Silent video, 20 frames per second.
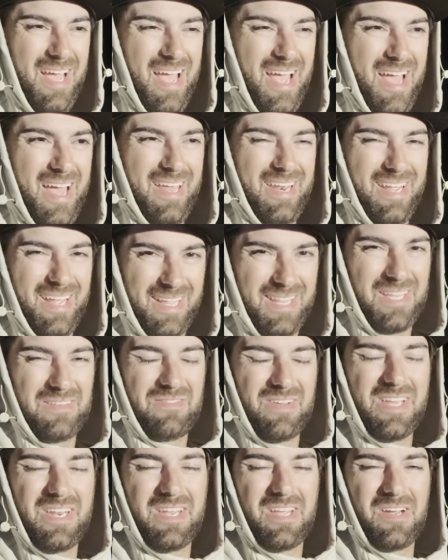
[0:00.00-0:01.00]
And in the
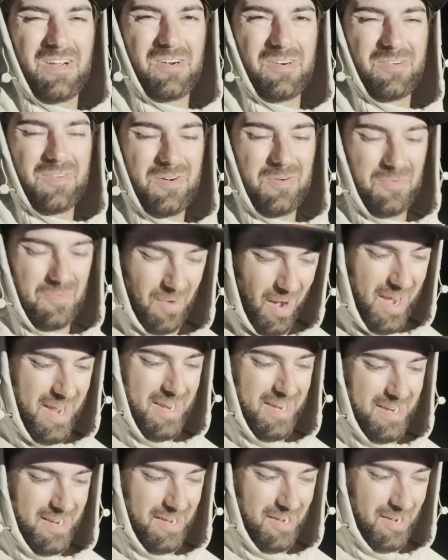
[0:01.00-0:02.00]
video
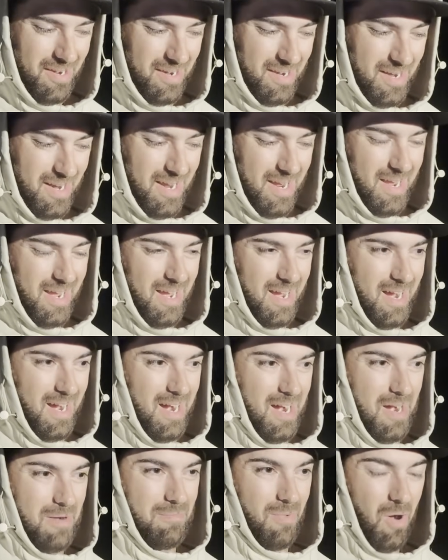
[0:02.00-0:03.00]
right here,
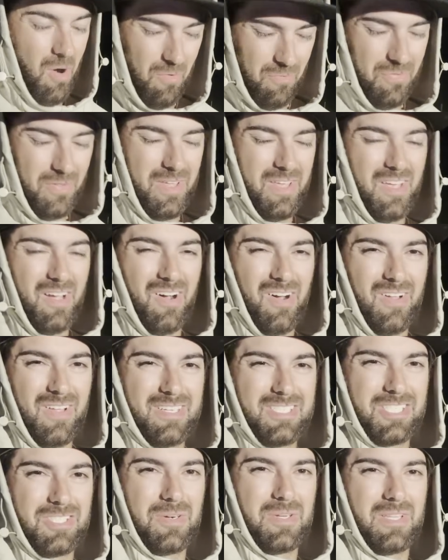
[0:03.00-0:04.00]
um, hopefully y'all
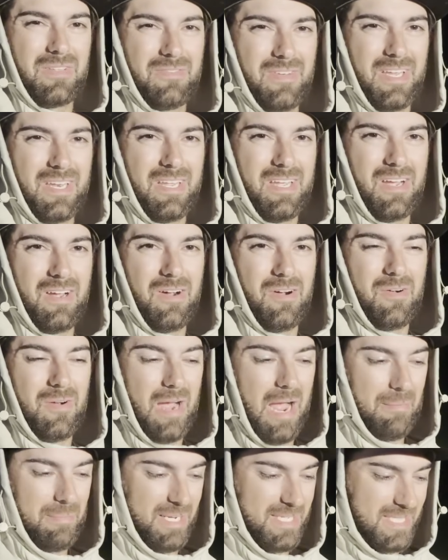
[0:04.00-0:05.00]
enjoyed the video.
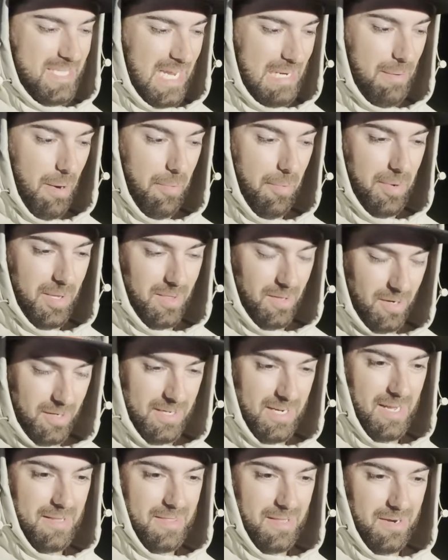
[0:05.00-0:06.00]
I'm excited about what we
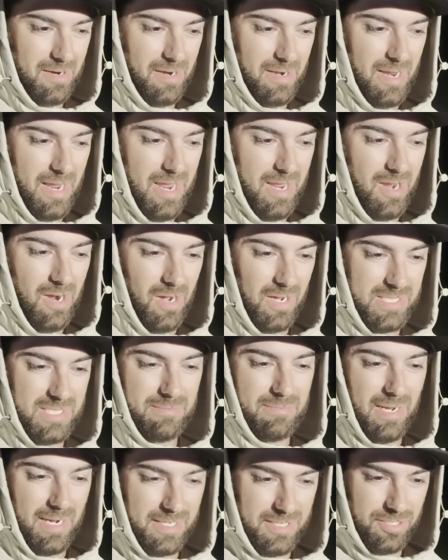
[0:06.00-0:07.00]
learned out there today. Caught
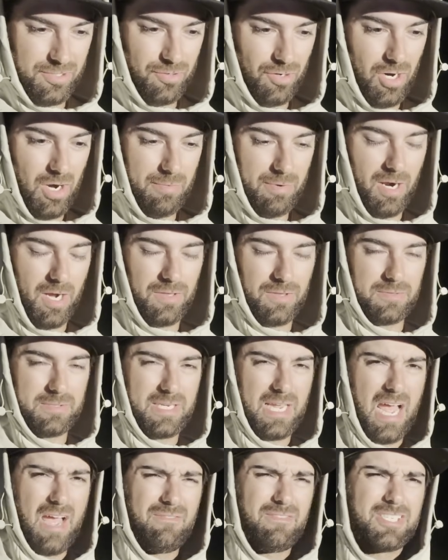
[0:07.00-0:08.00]
some nice drum, caught those
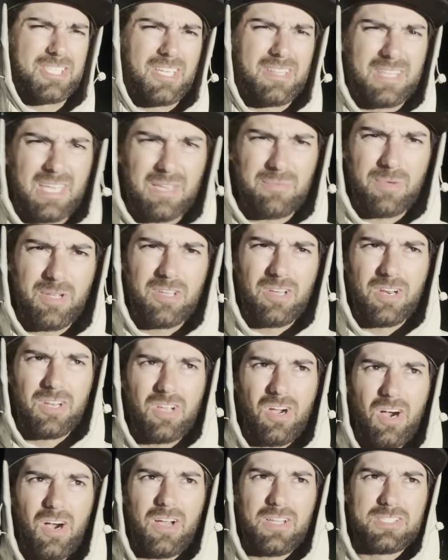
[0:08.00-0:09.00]
catfish. I think we could have
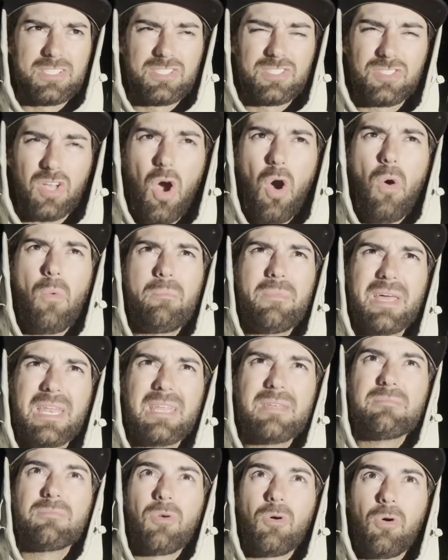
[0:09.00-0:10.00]
caught so
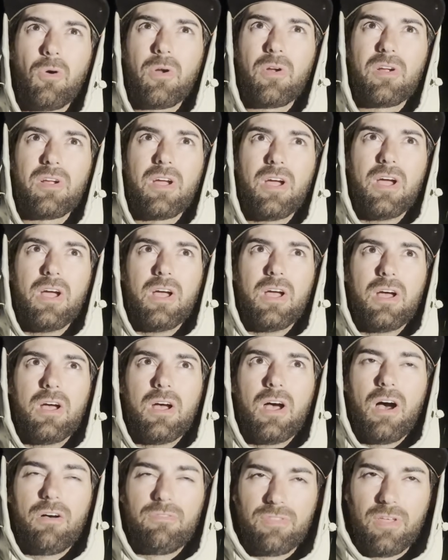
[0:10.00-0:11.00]
many more
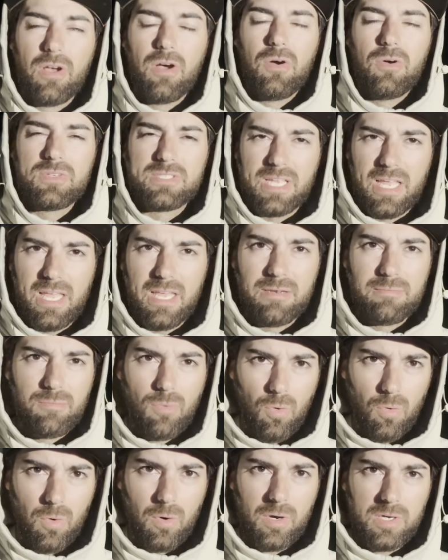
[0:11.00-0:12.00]
of those and
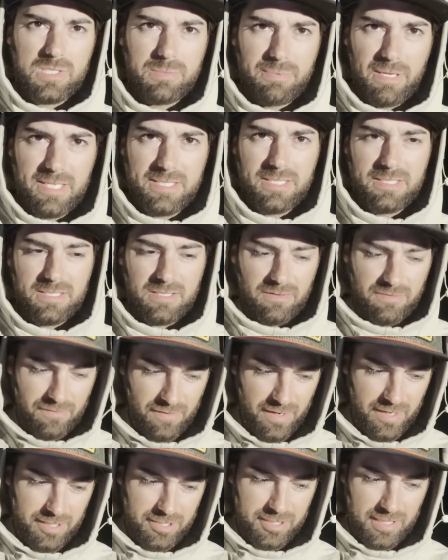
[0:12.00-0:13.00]
more species of
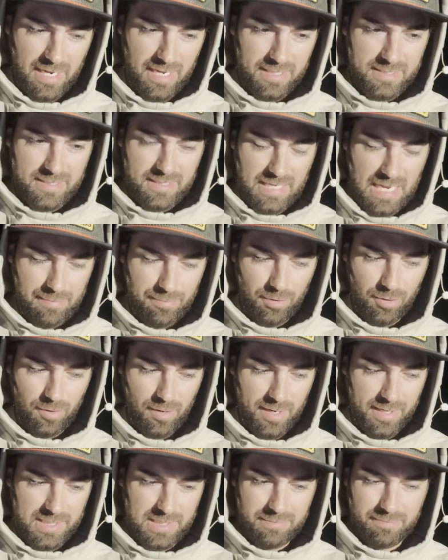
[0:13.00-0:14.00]
fish as the day
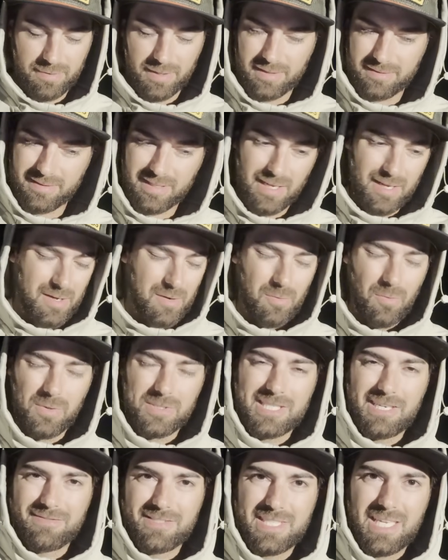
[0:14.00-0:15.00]
progressed, but we'll
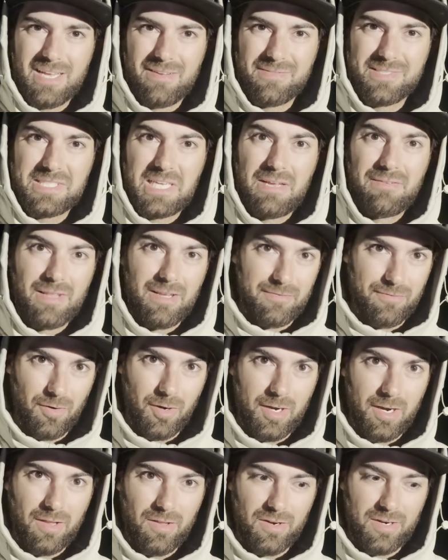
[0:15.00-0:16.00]
save that, save that for
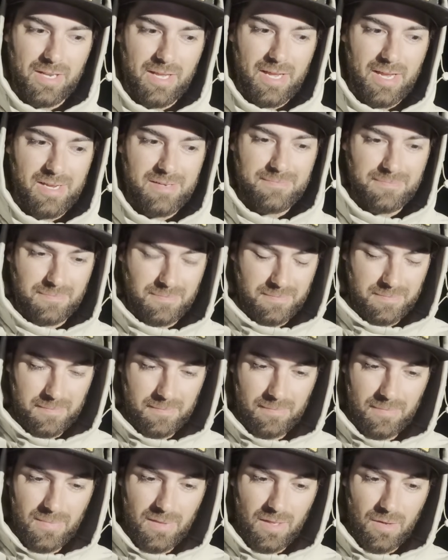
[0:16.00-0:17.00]
another day
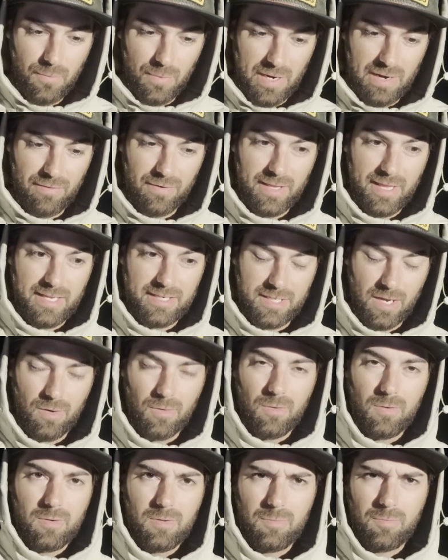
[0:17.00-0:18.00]
whenever they
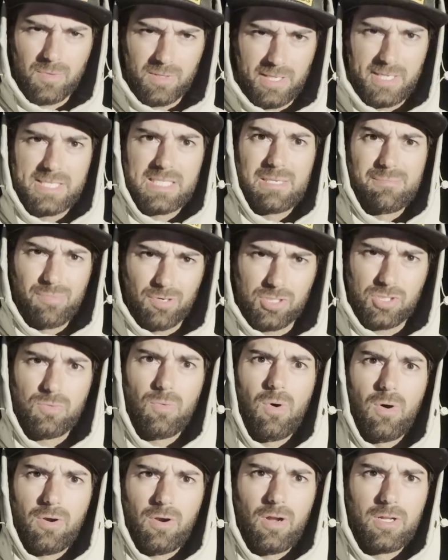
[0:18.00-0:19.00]
don't release a bunch of
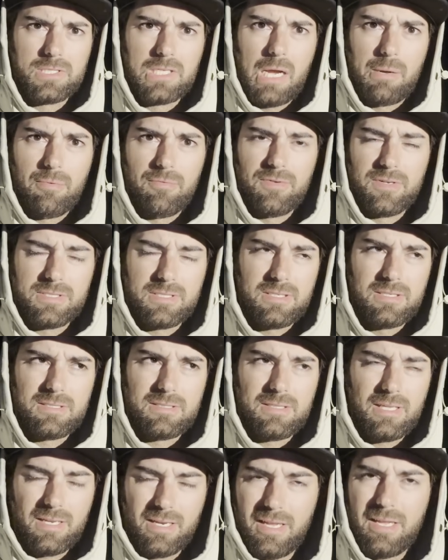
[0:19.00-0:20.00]
water on top of us.
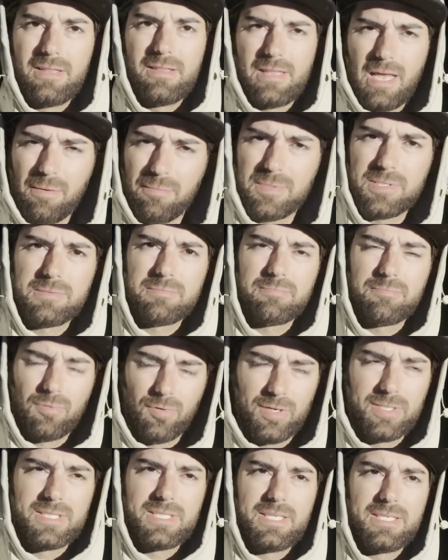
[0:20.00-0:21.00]
Because again, that was
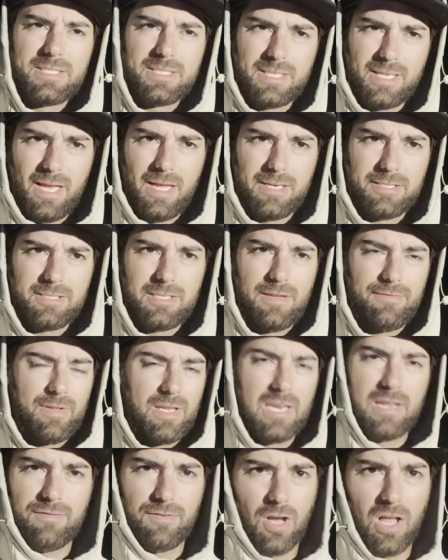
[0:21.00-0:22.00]
pretty sketch. If
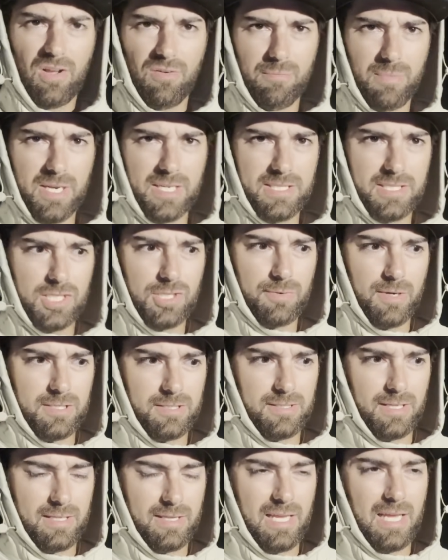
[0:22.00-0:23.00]
any of y'all ever been in a
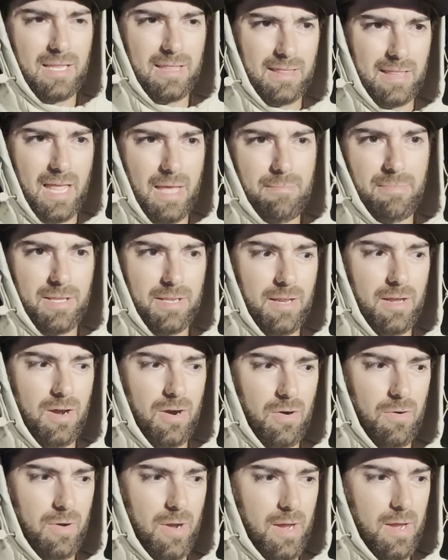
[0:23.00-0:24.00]
situation like that, let me
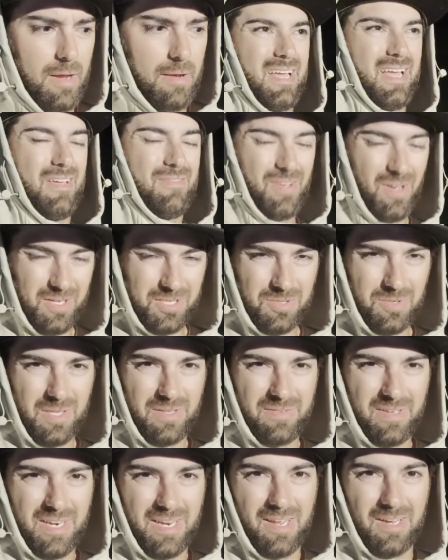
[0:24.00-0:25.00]
know. If y'all enjoyed the
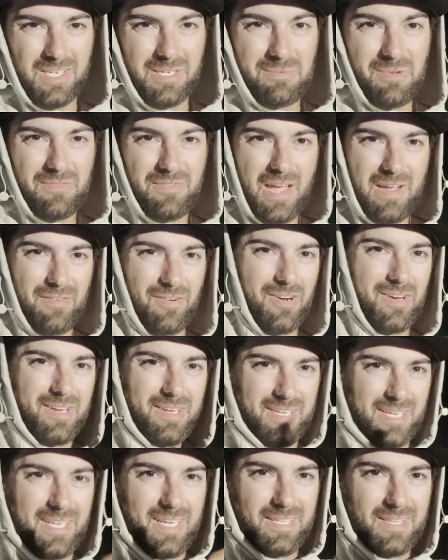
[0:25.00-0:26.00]
video, do me a favor,
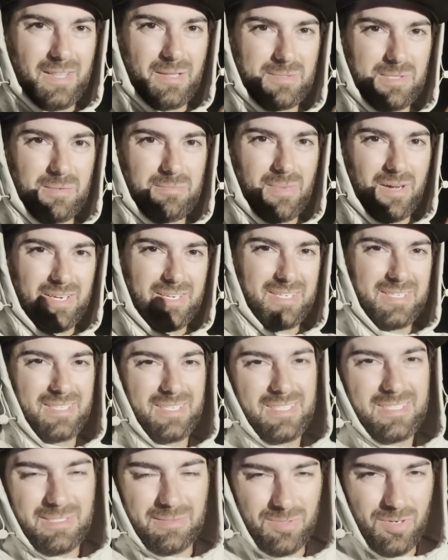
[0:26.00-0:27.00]
hit thumbs up
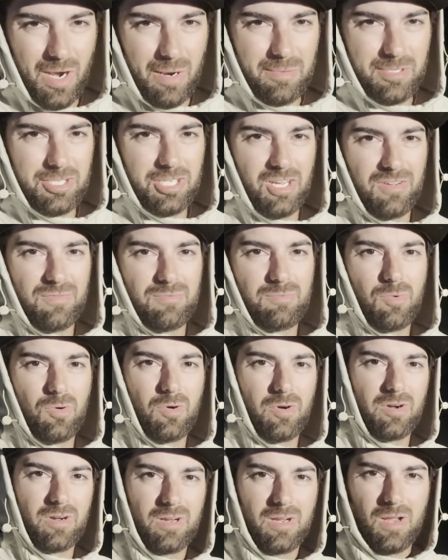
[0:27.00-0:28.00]
button, subscribe to the channel for
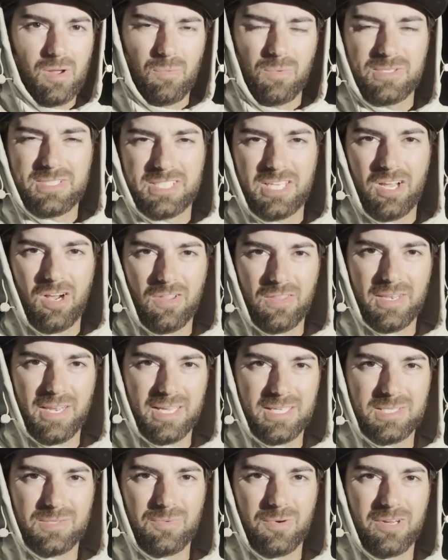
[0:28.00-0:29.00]
more, and we'll see y'all in the
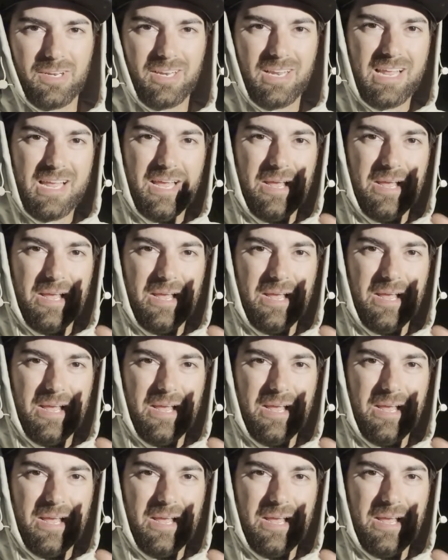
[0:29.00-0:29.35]
next one.